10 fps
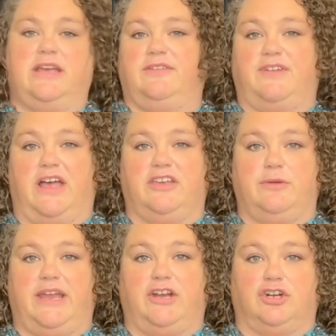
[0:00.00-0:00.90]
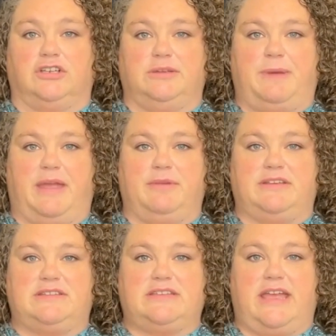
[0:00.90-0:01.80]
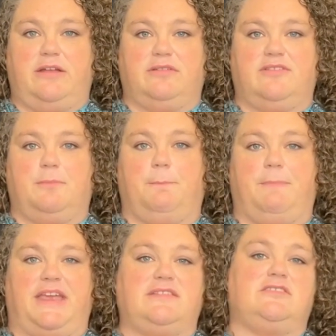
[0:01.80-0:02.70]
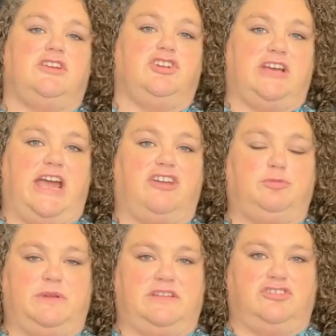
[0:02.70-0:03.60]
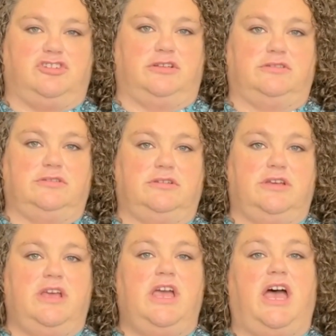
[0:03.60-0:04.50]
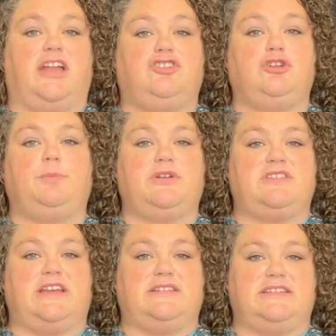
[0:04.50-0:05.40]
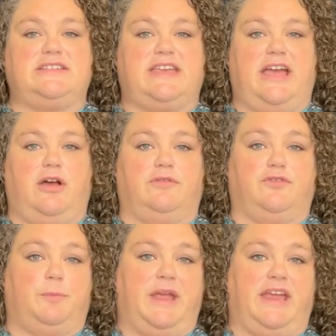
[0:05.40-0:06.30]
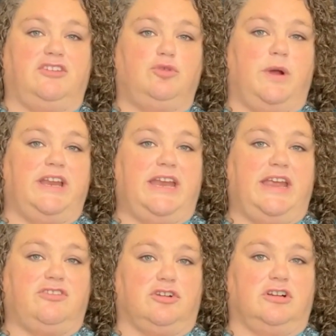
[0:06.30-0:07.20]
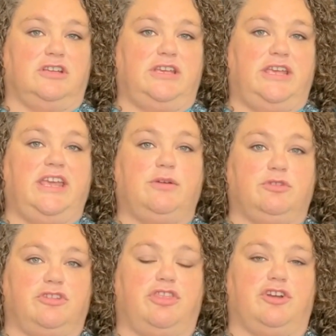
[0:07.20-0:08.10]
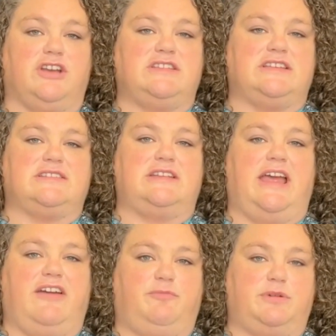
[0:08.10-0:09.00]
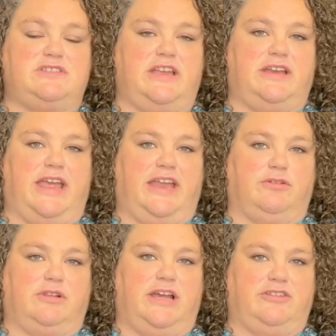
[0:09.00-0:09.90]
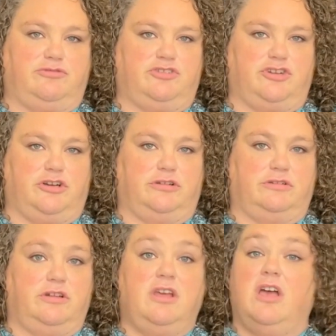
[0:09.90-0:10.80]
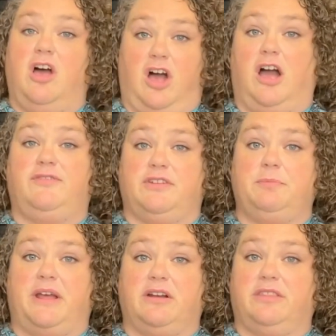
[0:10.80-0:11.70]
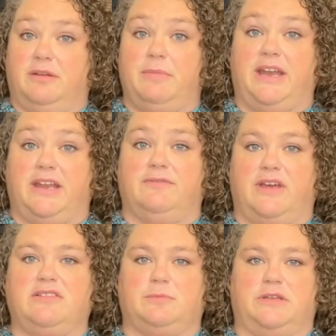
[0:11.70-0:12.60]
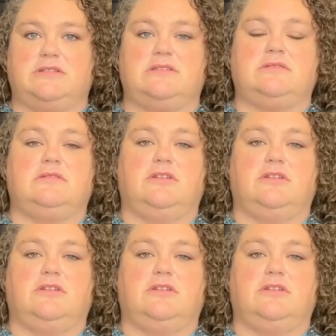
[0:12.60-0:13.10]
Evaluate early payment discounts based on your cash position. A 2% discount for paying 20 days early equals a 36.5% annualized return, often better than many investments.